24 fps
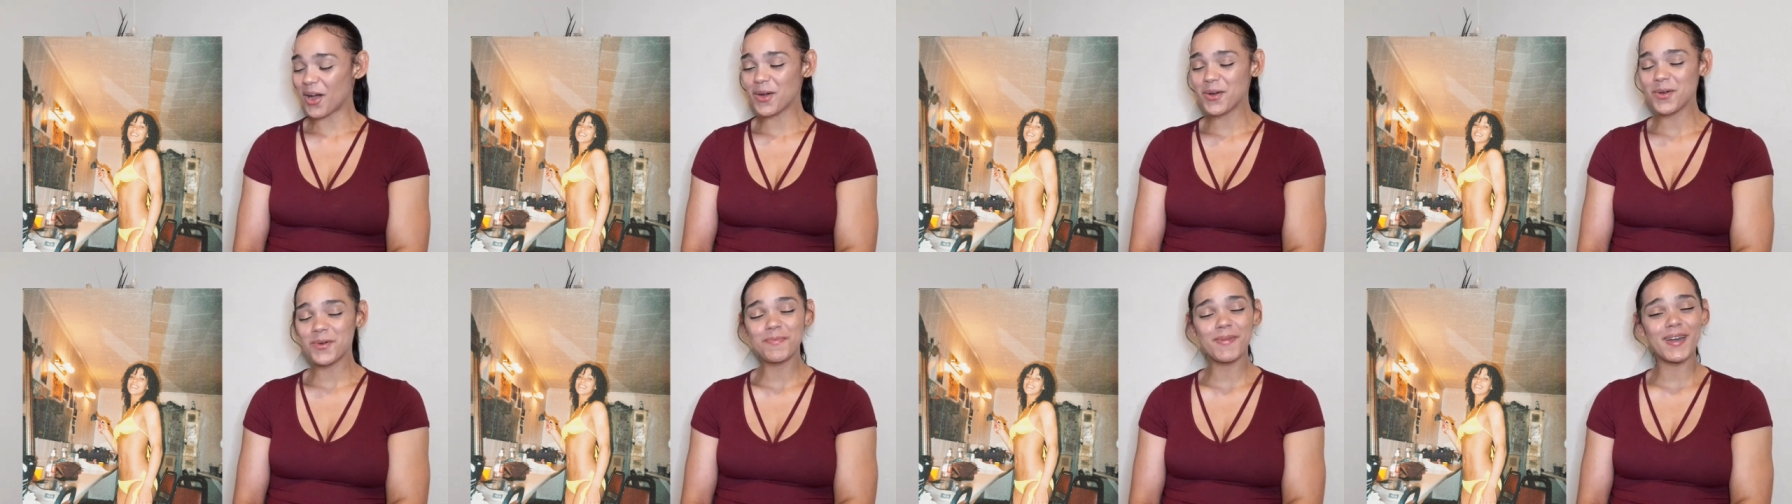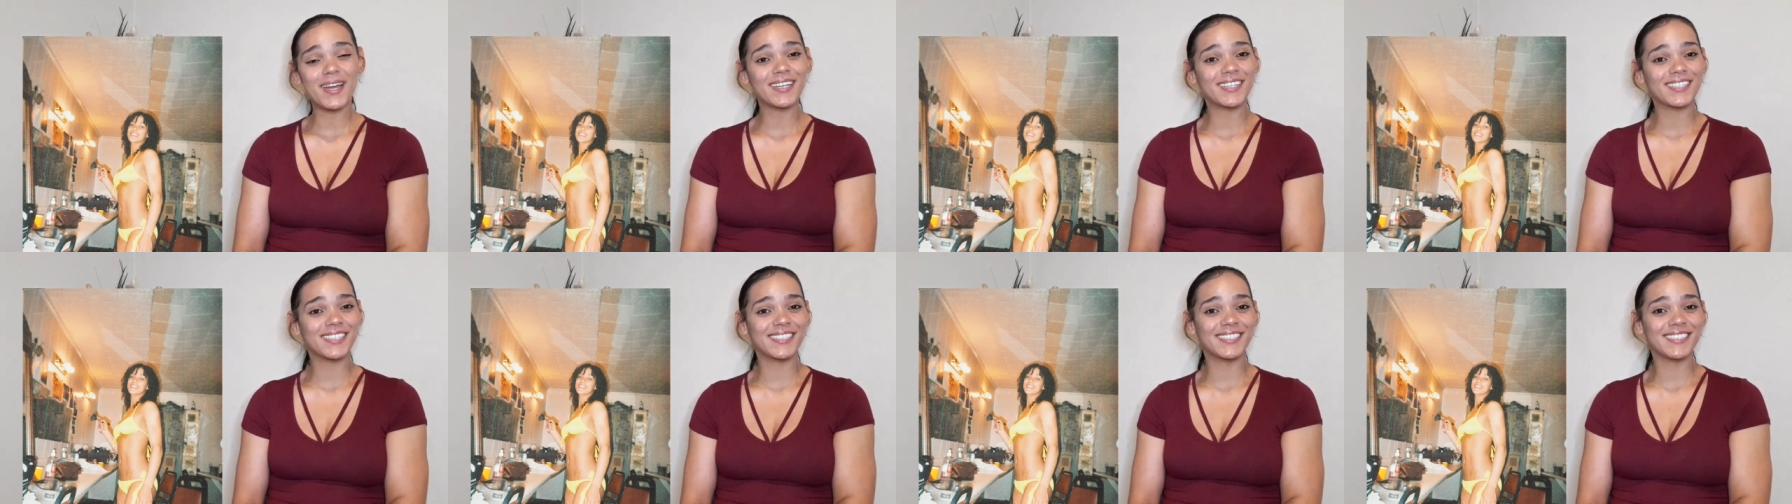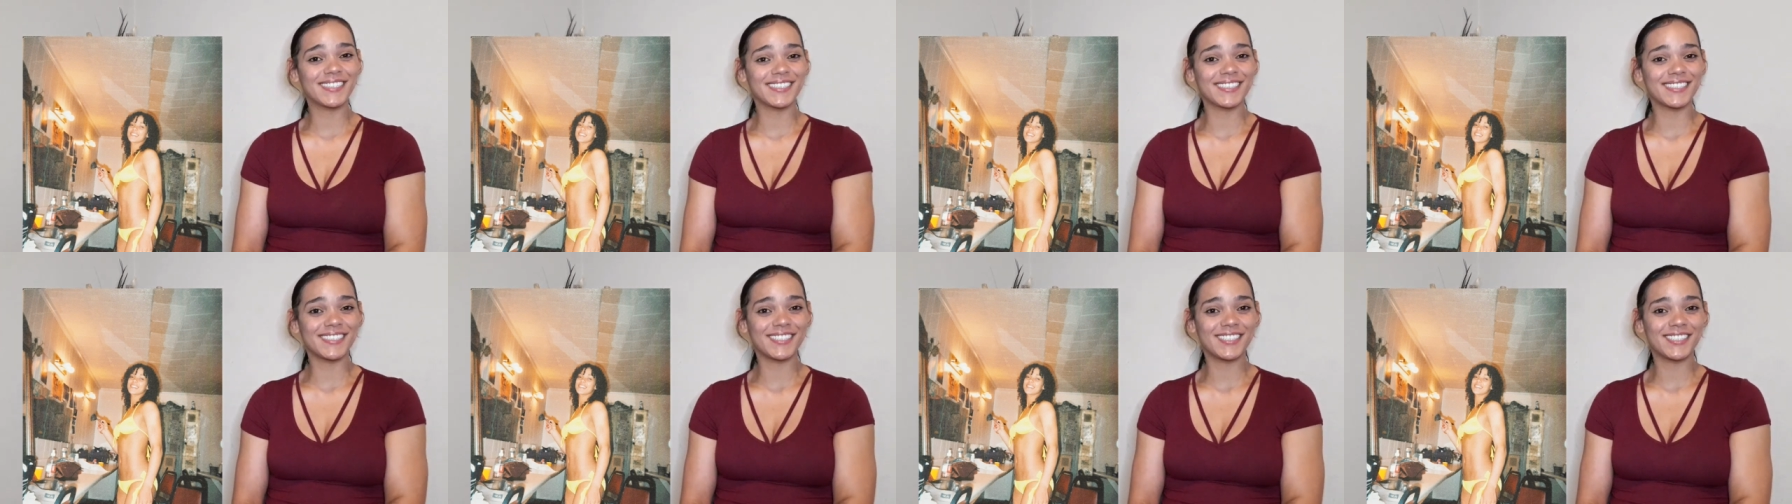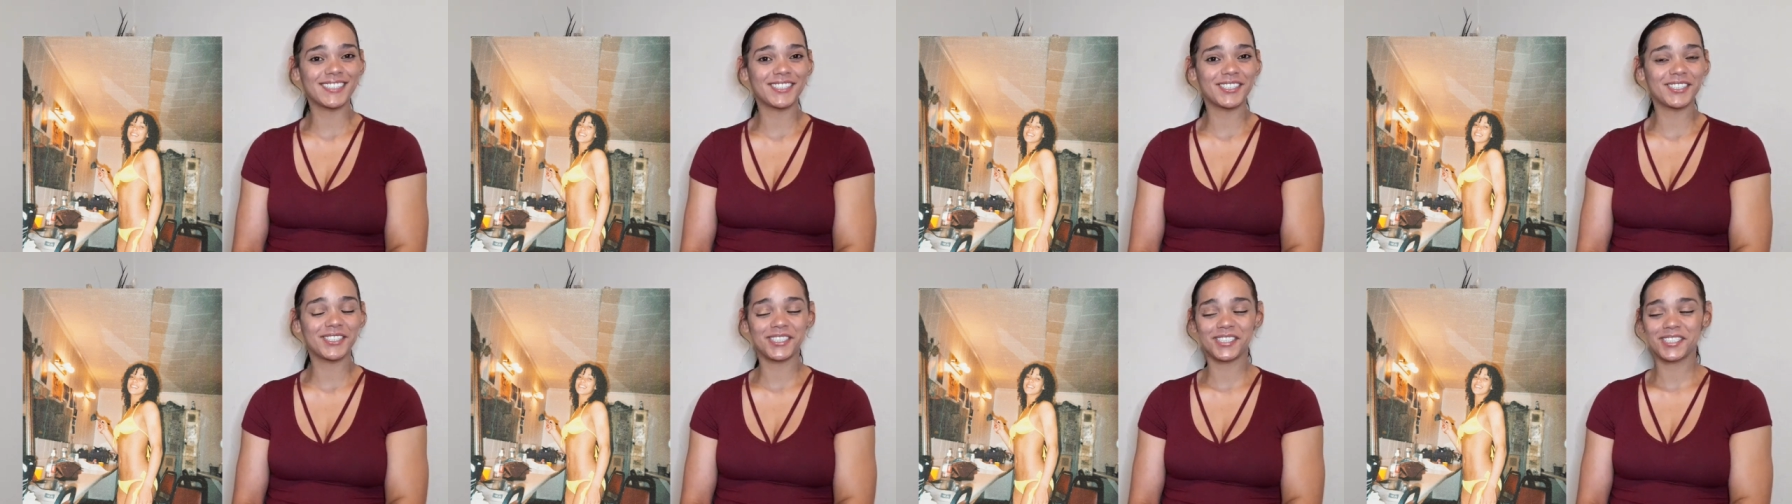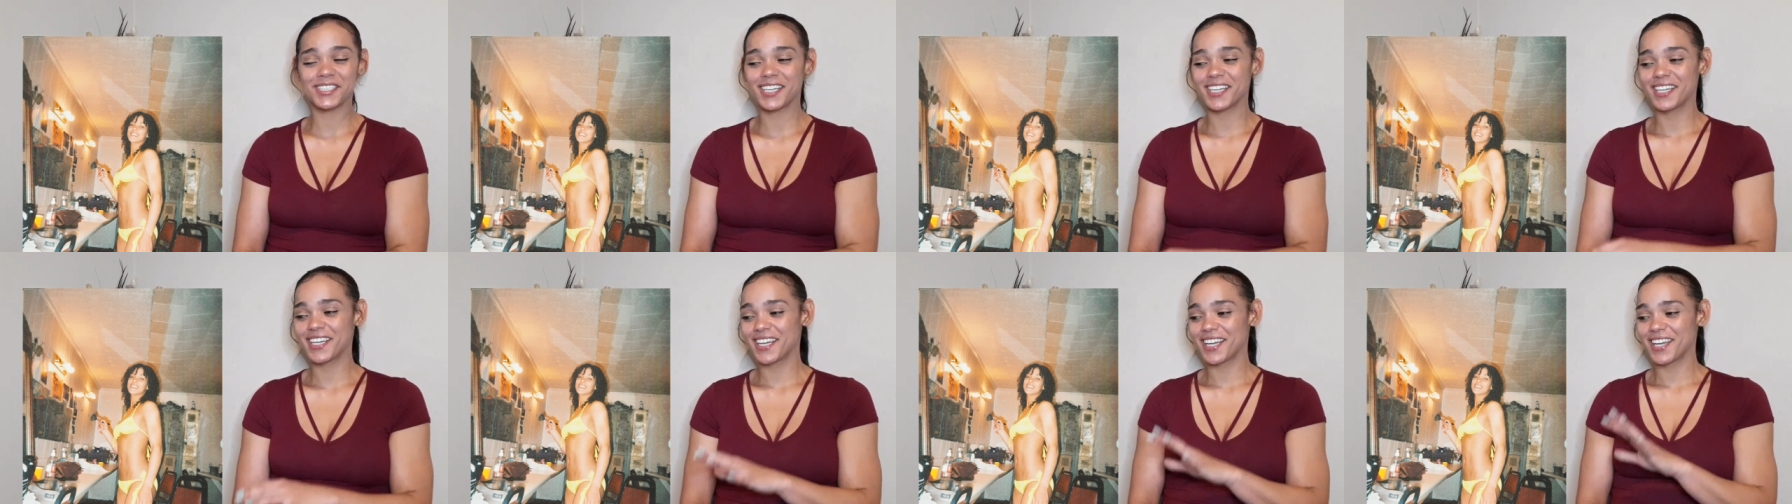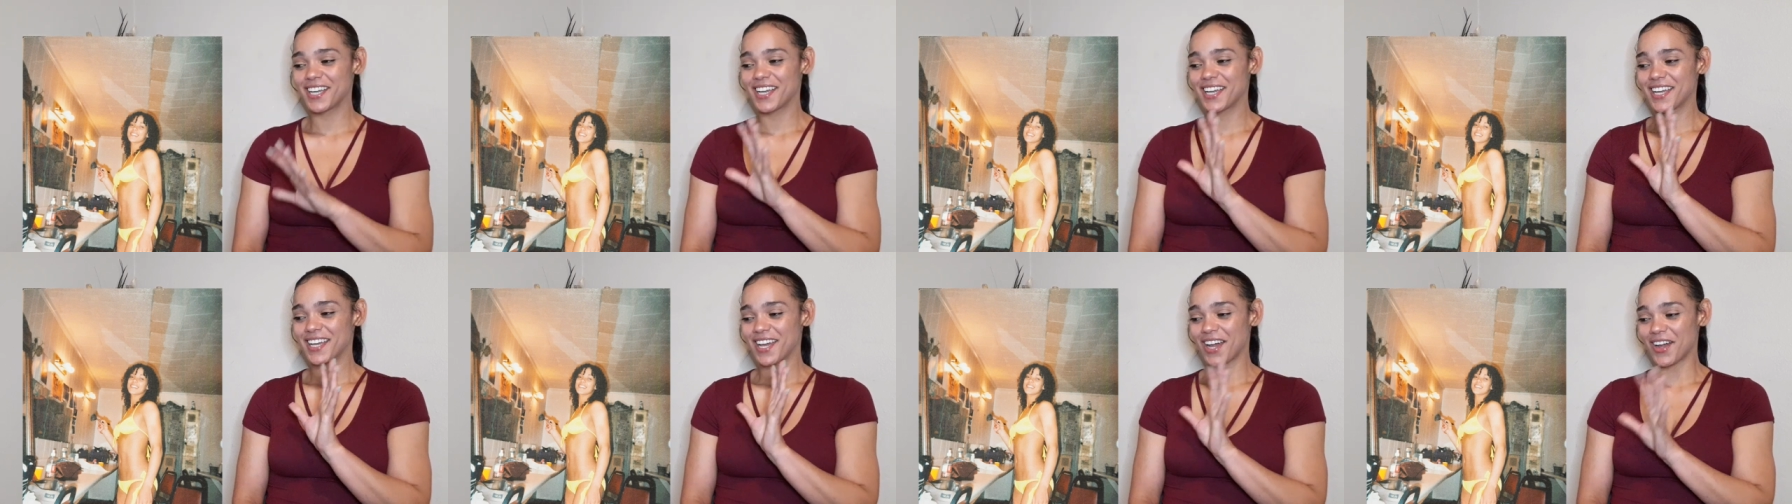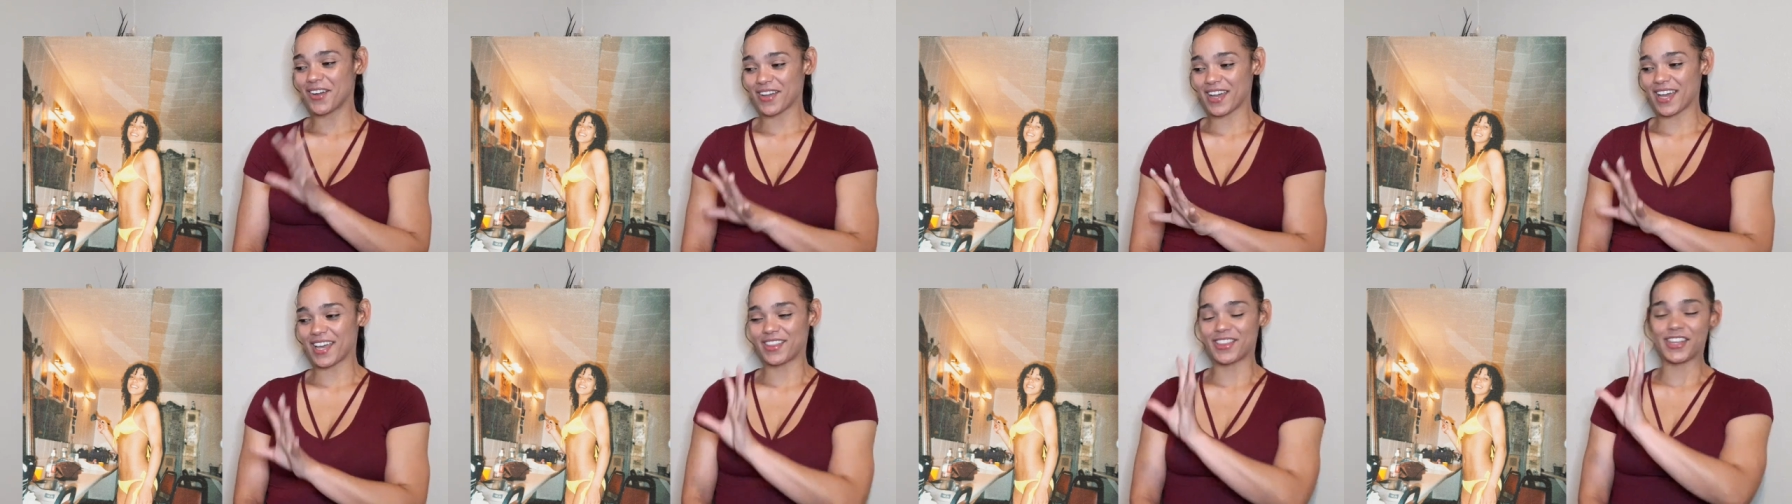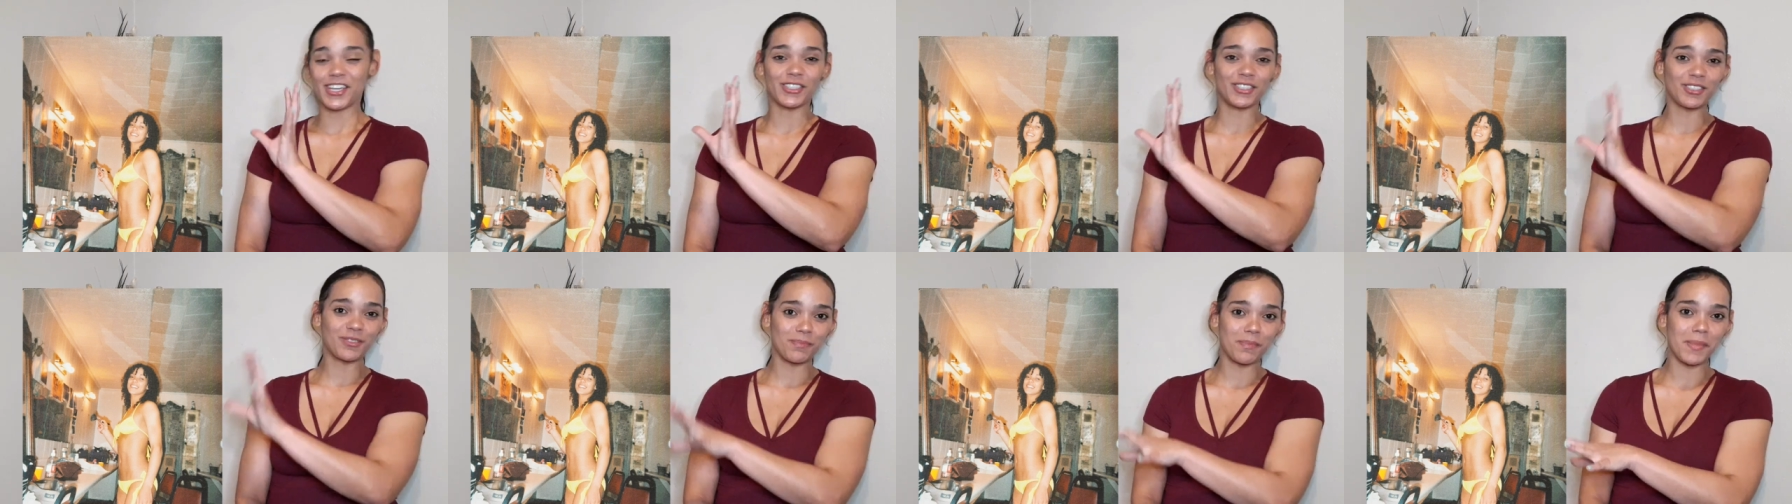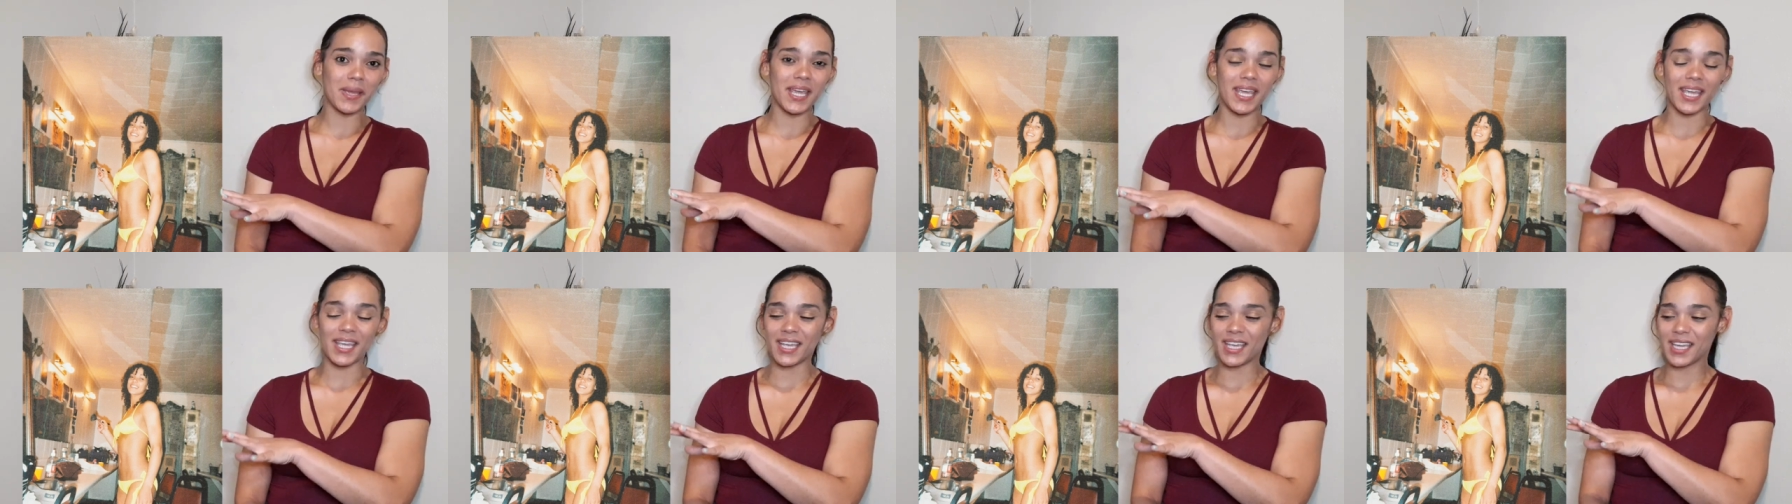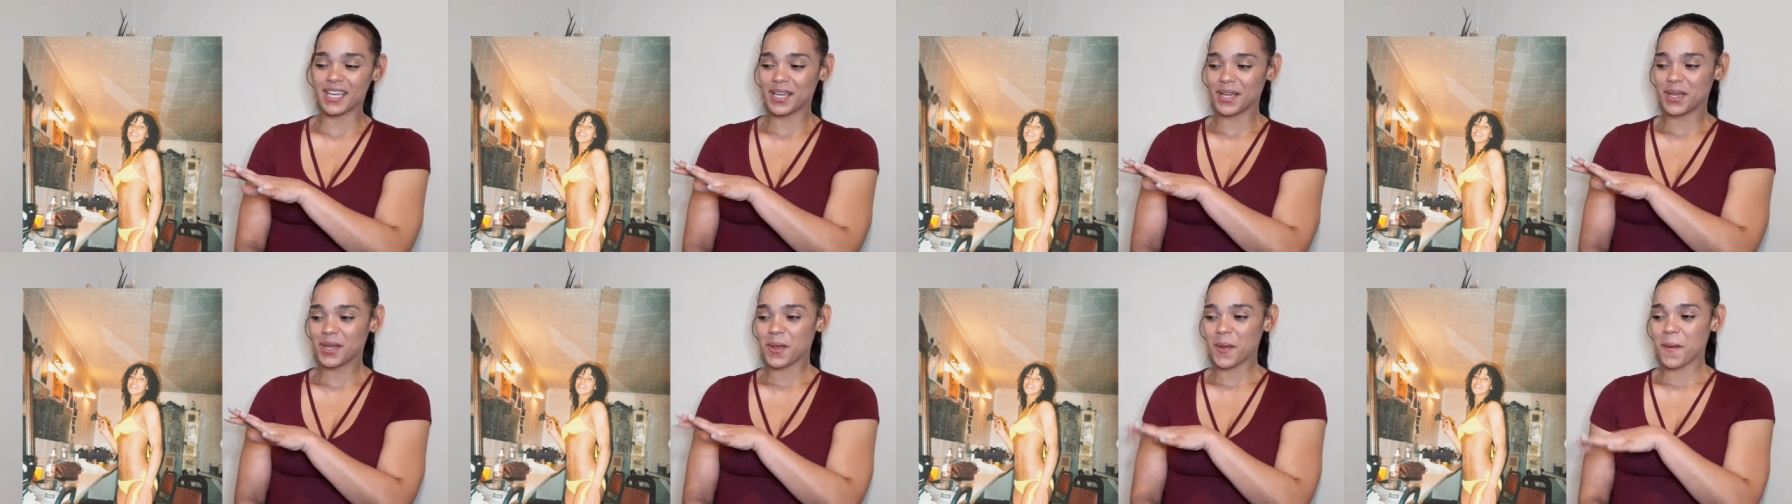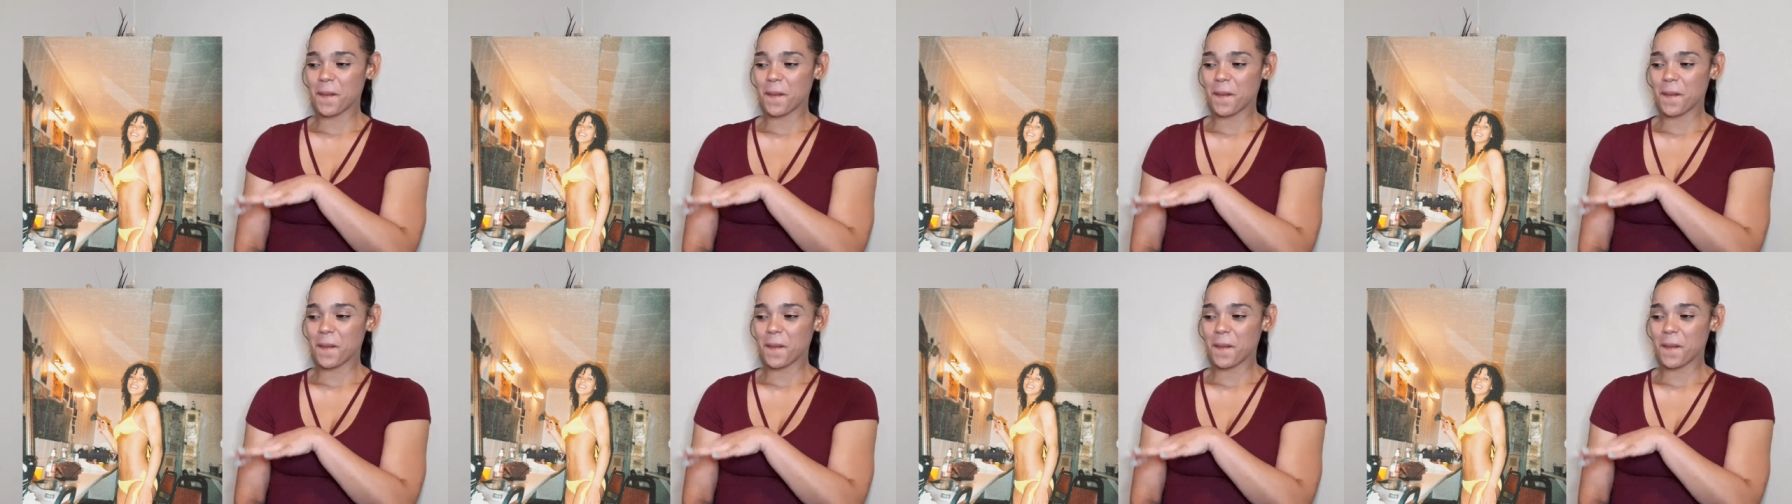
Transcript: oh my goodness. Okay, there's me.